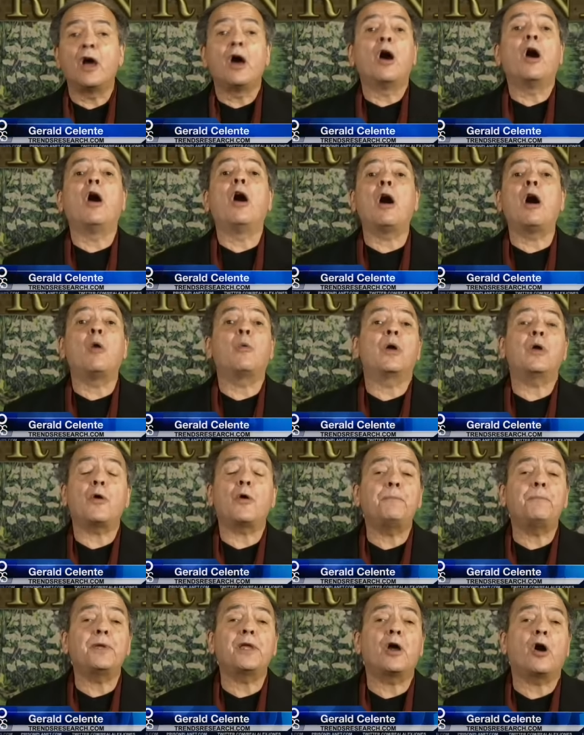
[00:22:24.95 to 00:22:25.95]
Oh, it
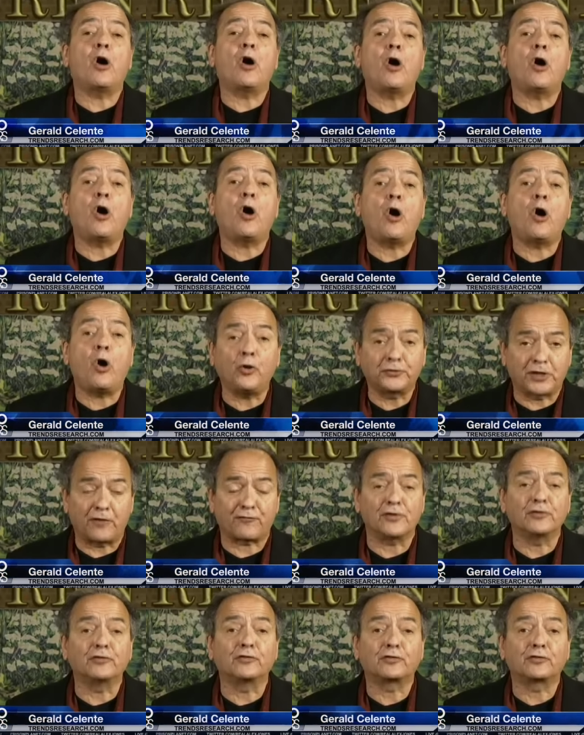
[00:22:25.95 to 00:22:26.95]
would be a whole
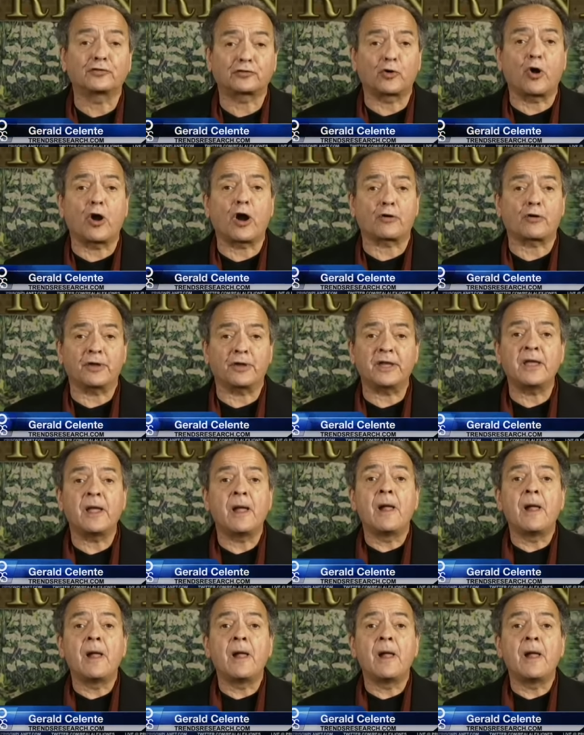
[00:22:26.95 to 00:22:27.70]
different story.